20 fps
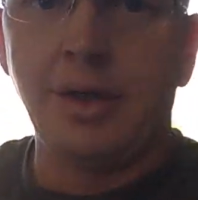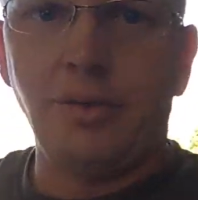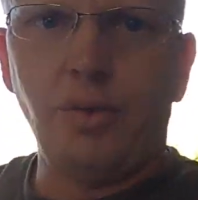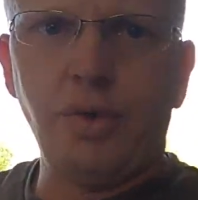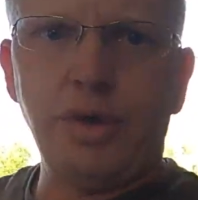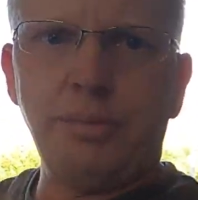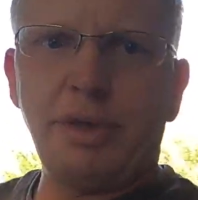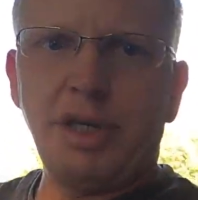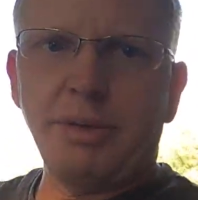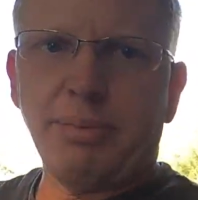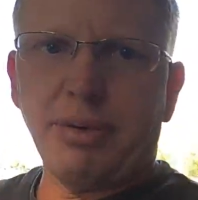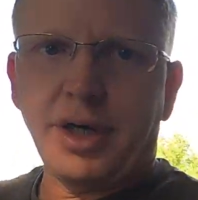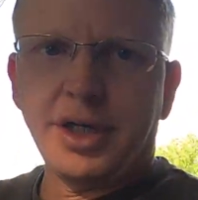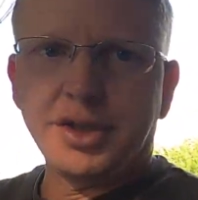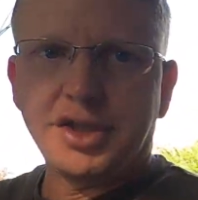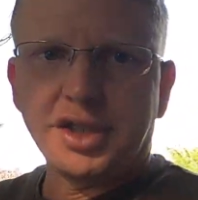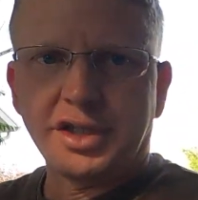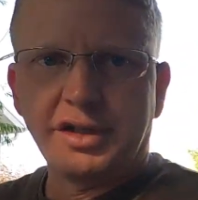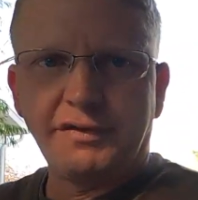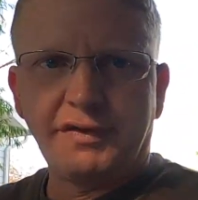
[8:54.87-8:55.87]
Wouldn't be a
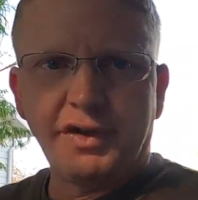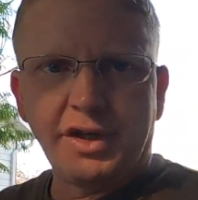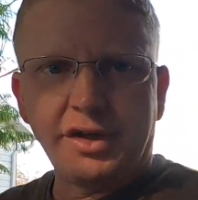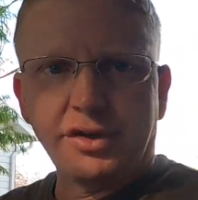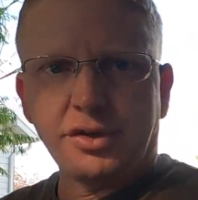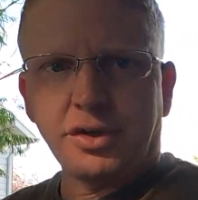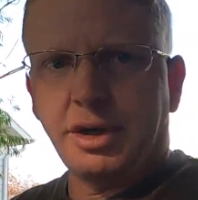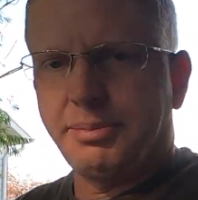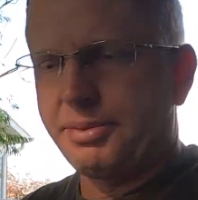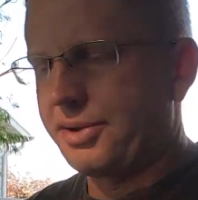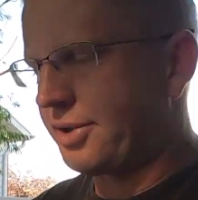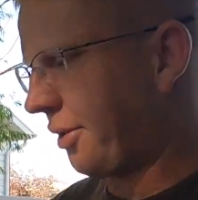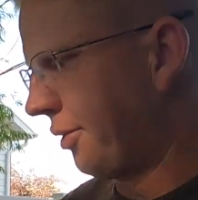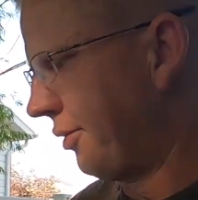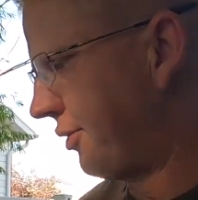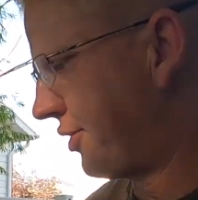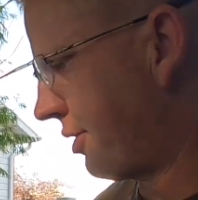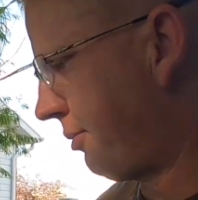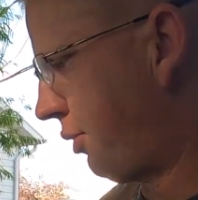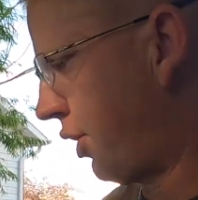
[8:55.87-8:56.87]
project if you didn't drop a
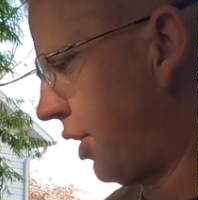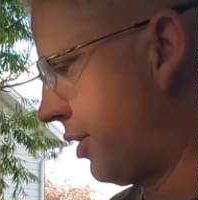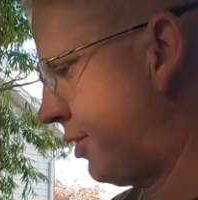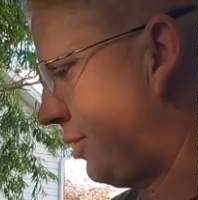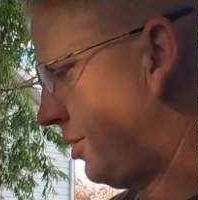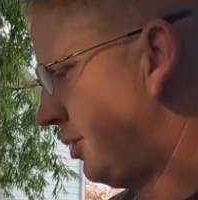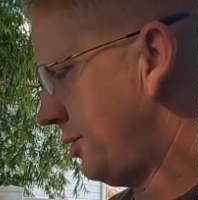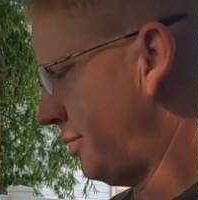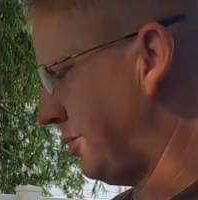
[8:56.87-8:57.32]
screw somewhere.